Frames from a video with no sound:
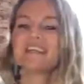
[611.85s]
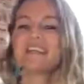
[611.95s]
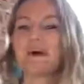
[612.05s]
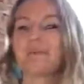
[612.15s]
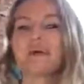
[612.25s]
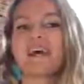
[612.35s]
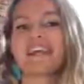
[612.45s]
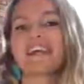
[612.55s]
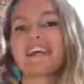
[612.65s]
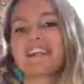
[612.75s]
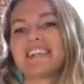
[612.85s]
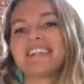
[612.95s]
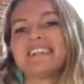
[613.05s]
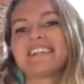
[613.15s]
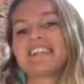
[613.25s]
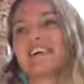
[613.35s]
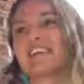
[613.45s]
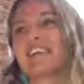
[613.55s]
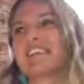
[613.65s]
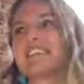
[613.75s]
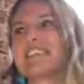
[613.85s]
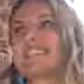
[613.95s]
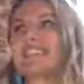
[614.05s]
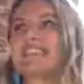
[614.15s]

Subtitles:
And you know, it's